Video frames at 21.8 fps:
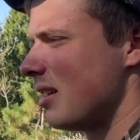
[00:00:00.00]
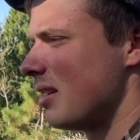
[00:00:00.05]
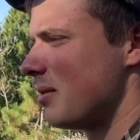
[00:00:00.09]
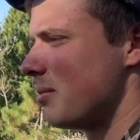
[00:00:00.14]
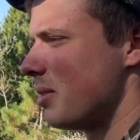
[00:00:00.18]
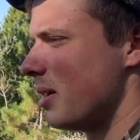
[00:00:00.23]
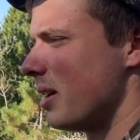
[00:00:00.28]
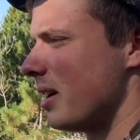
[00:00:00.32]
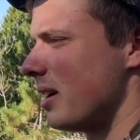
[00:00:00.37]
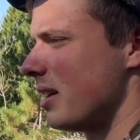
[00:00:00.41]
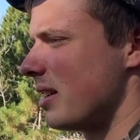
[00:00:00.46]

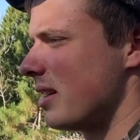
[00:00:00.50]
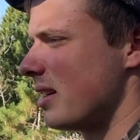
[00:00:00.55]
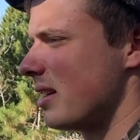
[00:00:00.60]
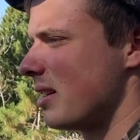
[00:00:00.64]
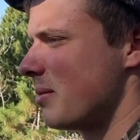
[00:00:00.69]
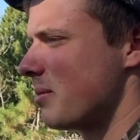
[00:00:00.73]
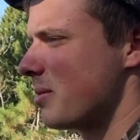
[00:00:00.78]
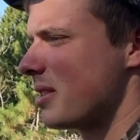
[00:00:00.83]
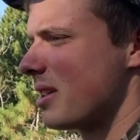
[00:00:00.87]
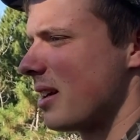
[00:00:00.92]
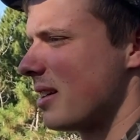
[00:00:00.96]
But
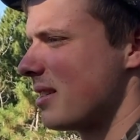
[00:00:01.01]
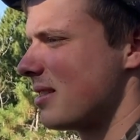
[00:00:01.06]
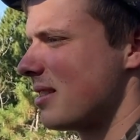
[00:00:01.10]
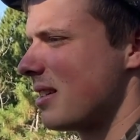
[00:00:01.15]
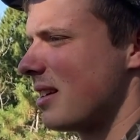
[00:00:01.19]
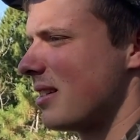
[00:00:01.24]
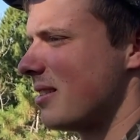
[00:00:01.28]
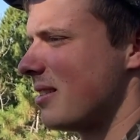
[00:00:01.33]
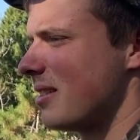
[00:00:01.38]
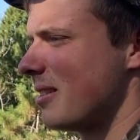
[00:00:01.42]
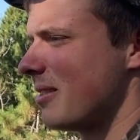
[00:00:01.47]
besides
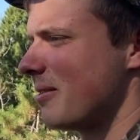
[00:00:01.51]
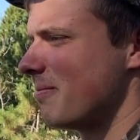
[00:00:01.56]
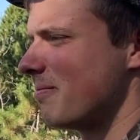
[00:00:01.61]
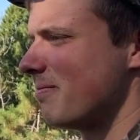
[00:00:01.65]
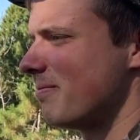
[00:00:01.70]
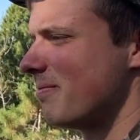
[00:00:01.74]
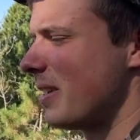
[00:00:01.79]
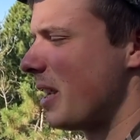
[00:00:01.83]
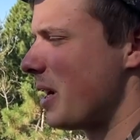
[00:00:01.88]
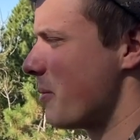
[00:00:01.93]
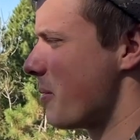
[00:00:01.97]
that, no.
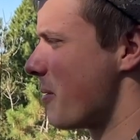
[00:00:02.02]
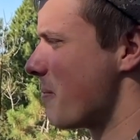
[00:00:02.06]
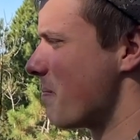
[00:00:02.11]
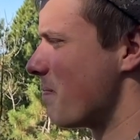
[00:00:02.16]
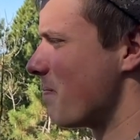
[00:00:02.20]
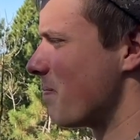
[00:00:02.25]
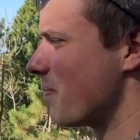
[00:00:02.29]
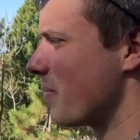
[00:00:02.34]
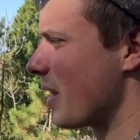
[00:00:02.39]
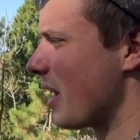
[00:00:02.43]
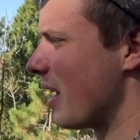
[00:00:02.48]
Anyway,
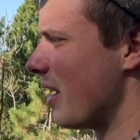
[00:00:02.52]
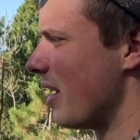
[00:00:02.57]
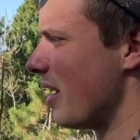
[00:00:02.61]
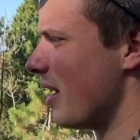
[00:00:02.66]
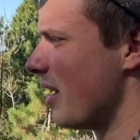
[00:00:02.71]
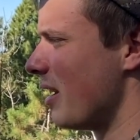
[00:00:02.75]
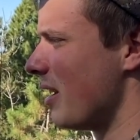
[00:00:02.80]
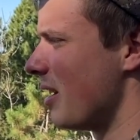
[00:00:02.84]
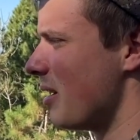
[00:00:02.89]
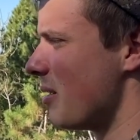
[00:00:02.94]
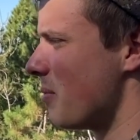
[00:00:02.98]

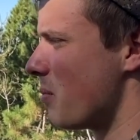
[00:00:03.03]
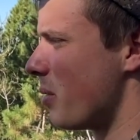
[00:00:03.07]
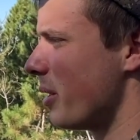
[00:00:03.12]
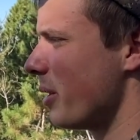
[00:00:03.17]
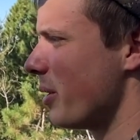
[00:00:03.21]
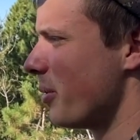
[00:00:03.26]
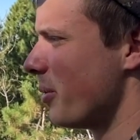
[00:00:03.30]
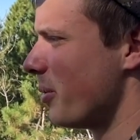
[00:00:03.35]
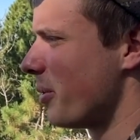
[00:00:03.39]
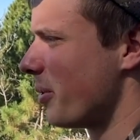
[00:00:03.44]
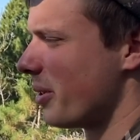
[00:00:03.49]
pretty
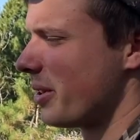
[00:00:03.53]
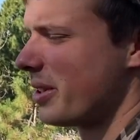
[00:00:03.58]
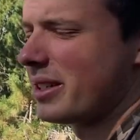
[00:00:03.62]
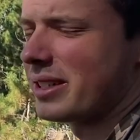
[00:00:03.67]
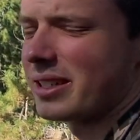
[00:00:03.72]
cool.